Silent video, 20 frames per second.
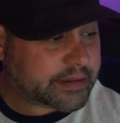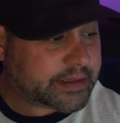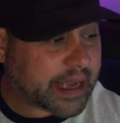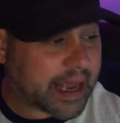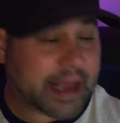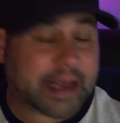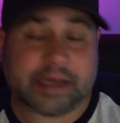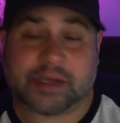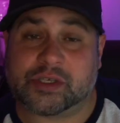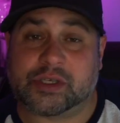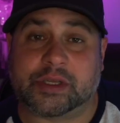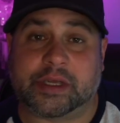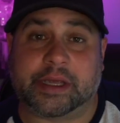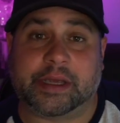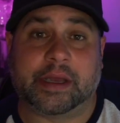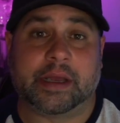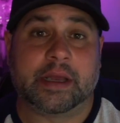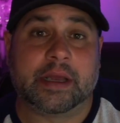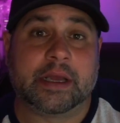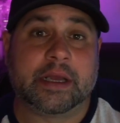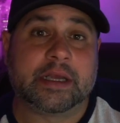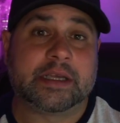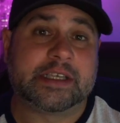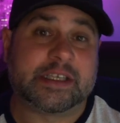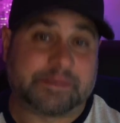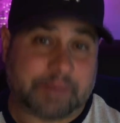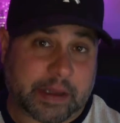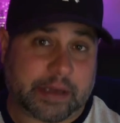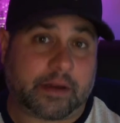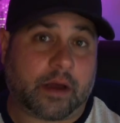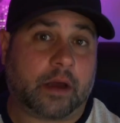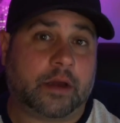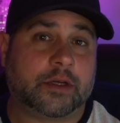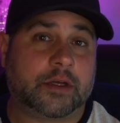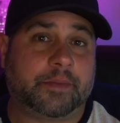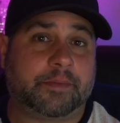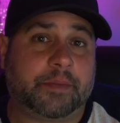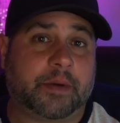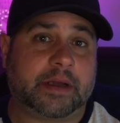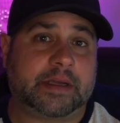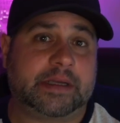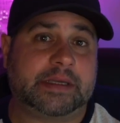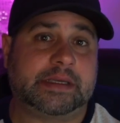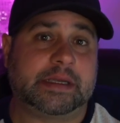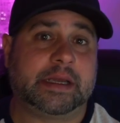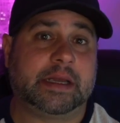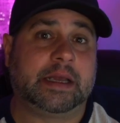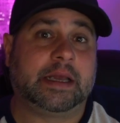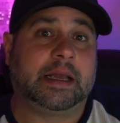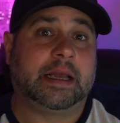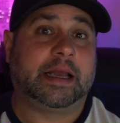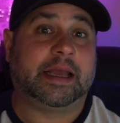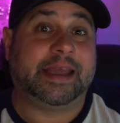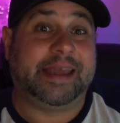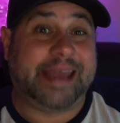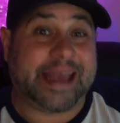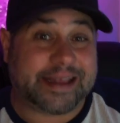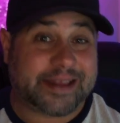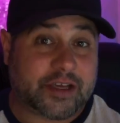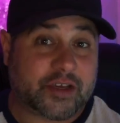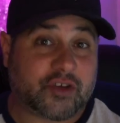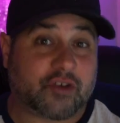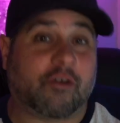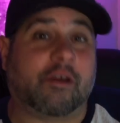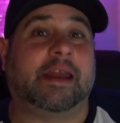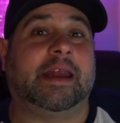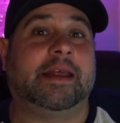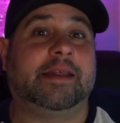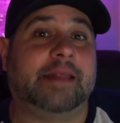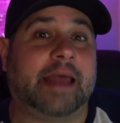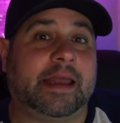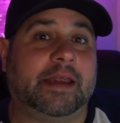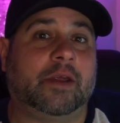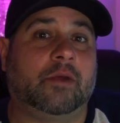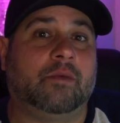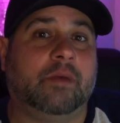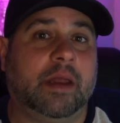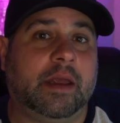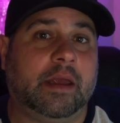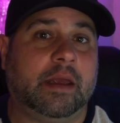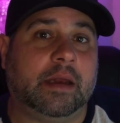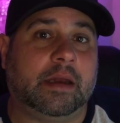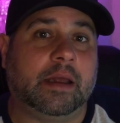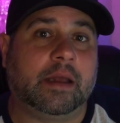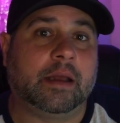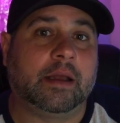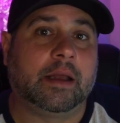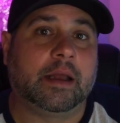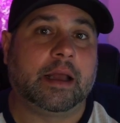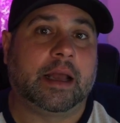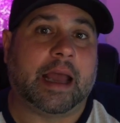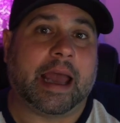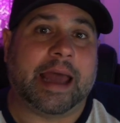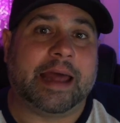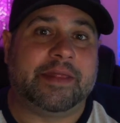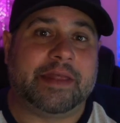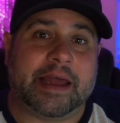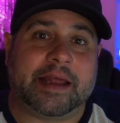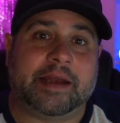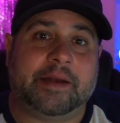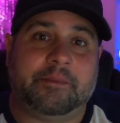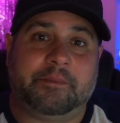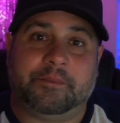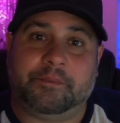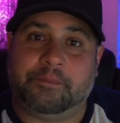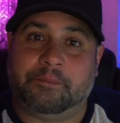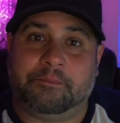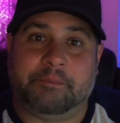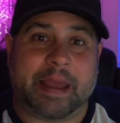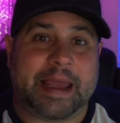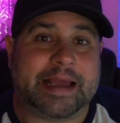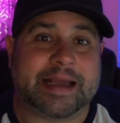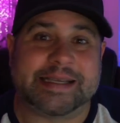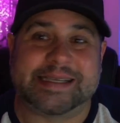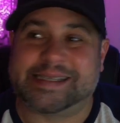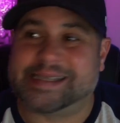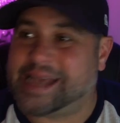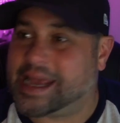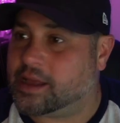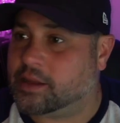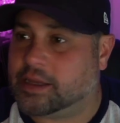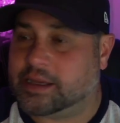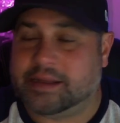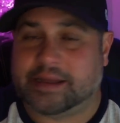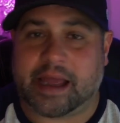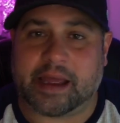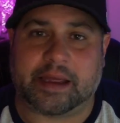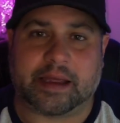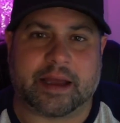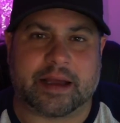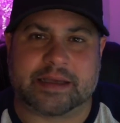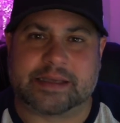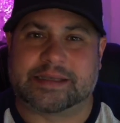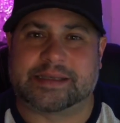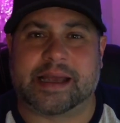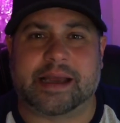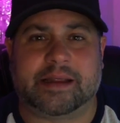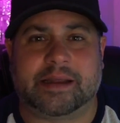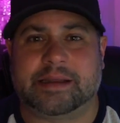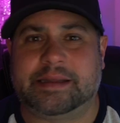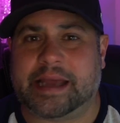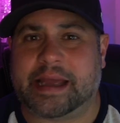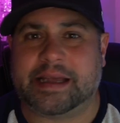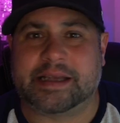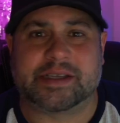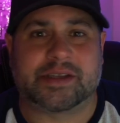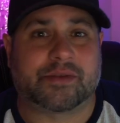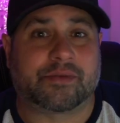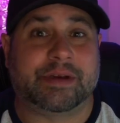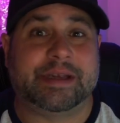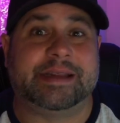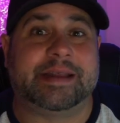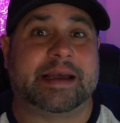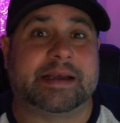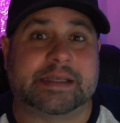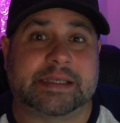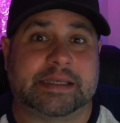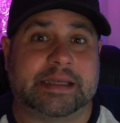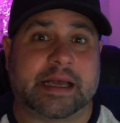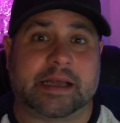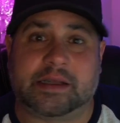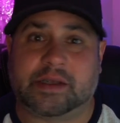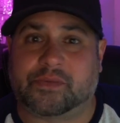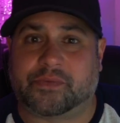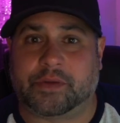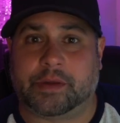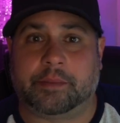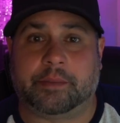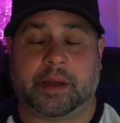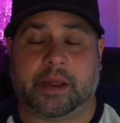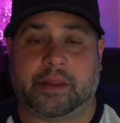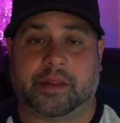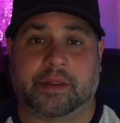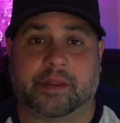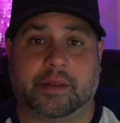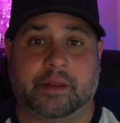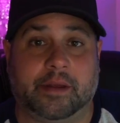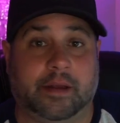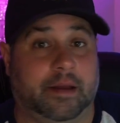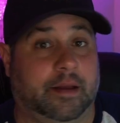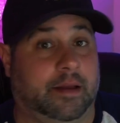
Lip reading: to actually spend $100, get the training that you need, and then make a sale a day. A sale a day is $3,000 for the month.